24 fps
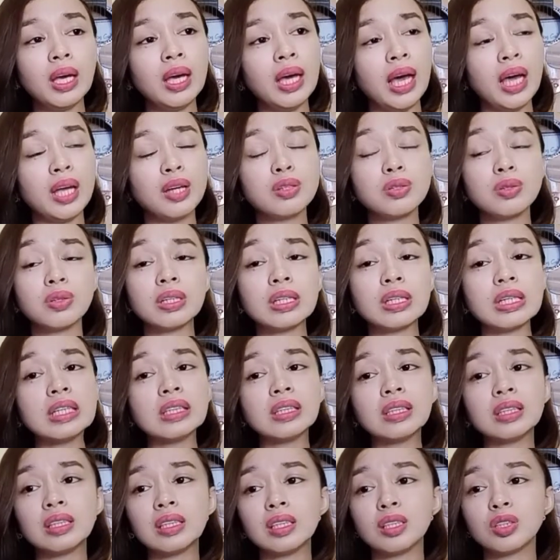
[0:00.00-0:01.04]
And you
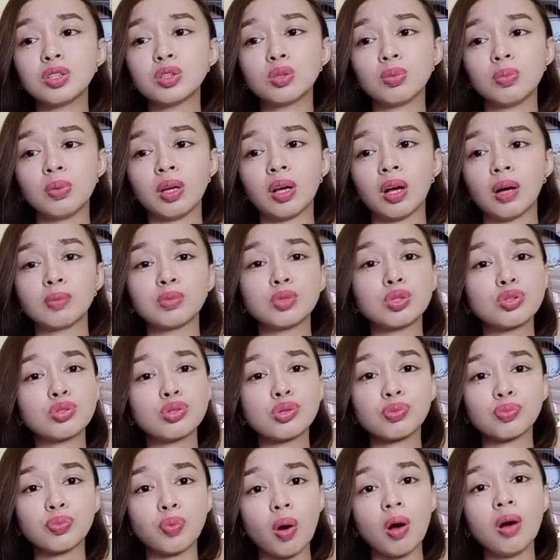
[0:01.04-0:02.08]
really need to become
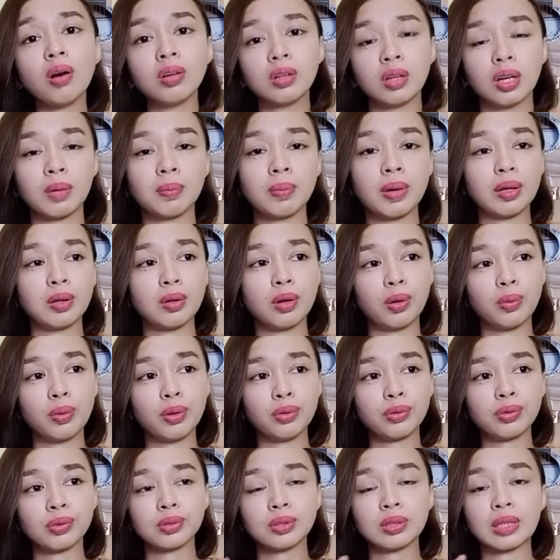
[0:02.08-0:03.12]
stronger by
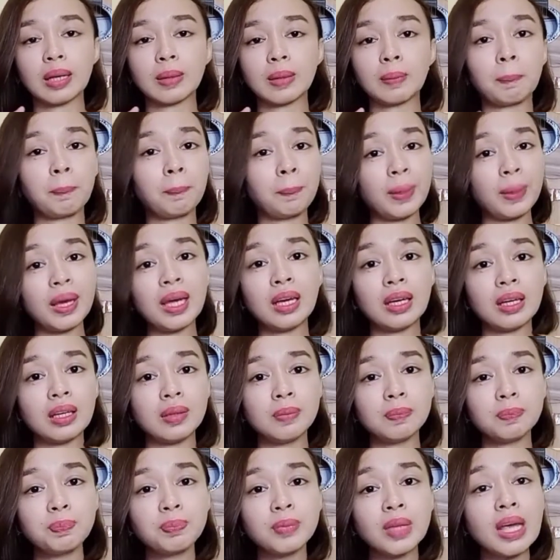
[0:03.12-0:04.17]
going through that
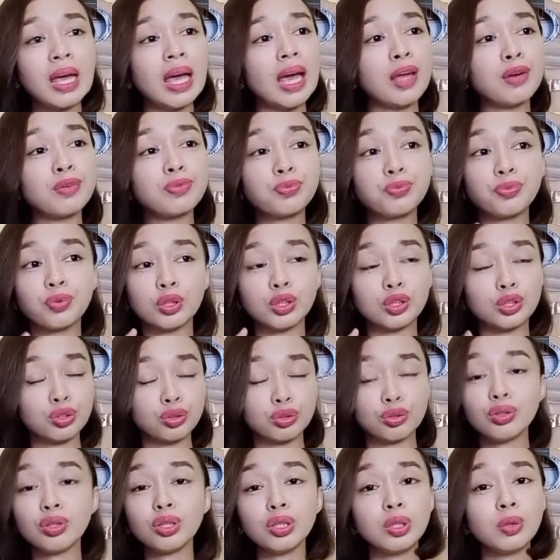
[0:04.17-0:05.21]
pain, and for
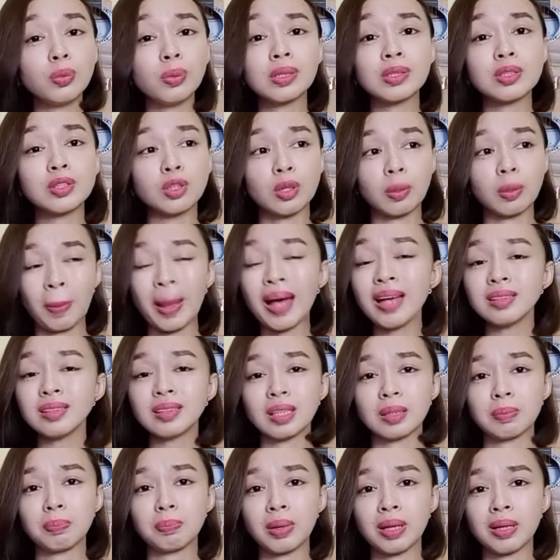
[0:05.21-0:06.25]
sure you will surpass
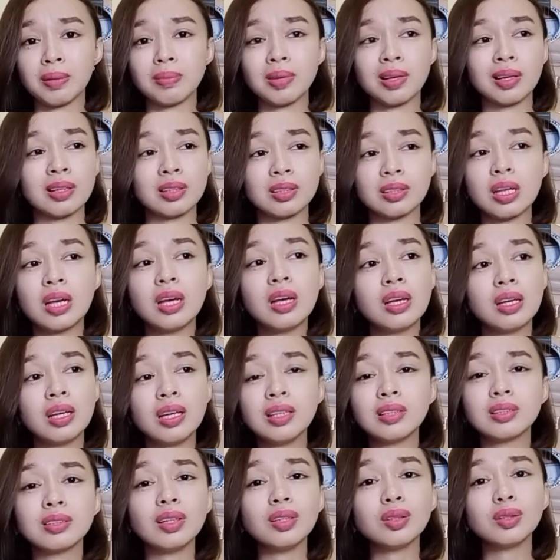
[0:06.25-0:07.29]
that pain, because He
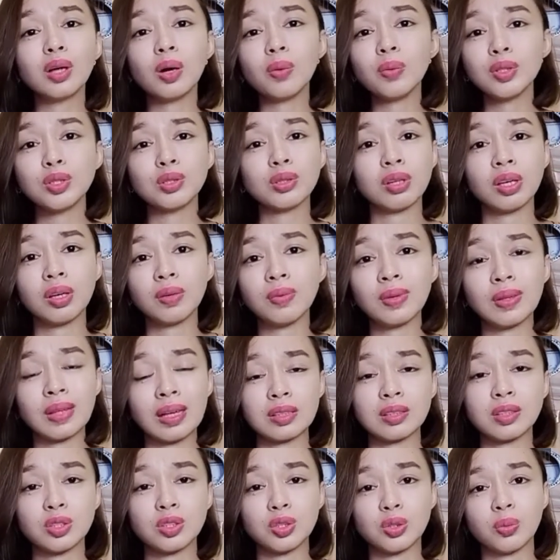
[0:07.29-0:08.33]
is not going to give you
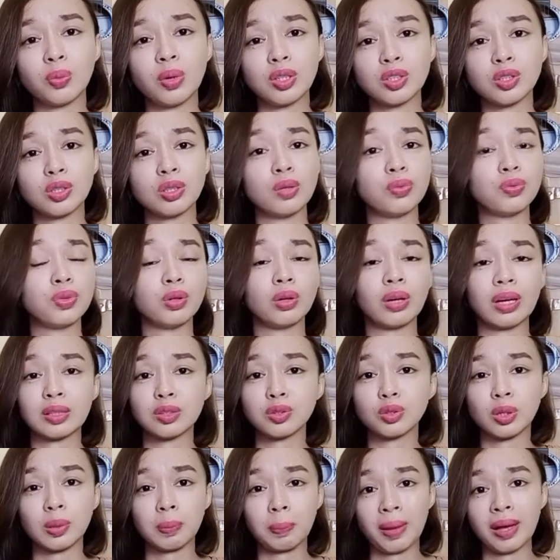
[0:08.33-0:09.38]
that situation if you can't
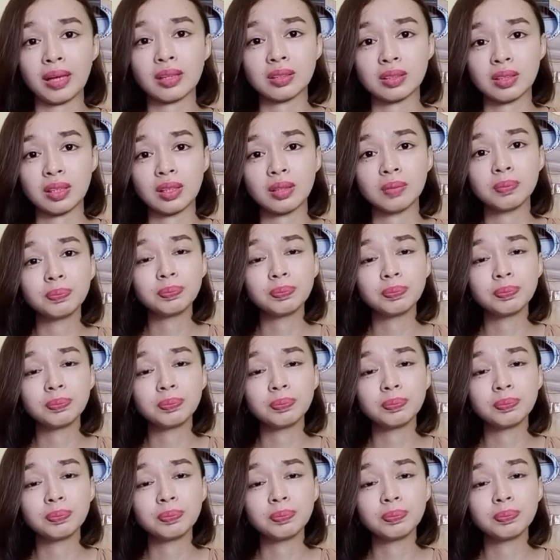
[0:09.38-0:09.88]
surpass it.